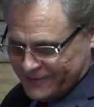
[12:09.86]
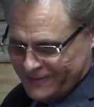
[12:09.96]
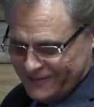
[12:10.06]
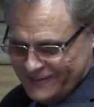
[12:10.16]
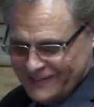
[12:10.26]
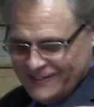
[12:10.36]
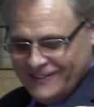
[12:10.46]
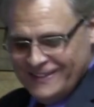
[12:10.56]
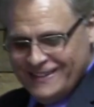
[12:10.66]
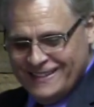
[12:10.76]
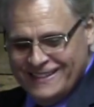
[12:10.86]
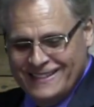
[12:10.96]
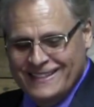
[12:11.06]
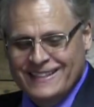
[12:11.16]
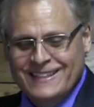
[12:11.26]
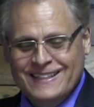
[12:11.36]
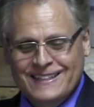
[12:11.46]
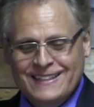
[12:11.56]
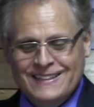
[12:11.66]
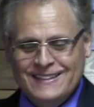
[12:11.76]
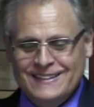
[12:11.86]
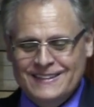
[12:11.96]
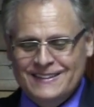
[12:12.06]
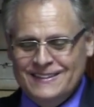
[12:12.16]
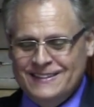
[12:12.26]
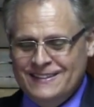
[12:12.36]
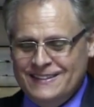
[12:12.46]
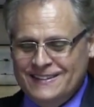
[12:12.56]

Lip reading: [no speech]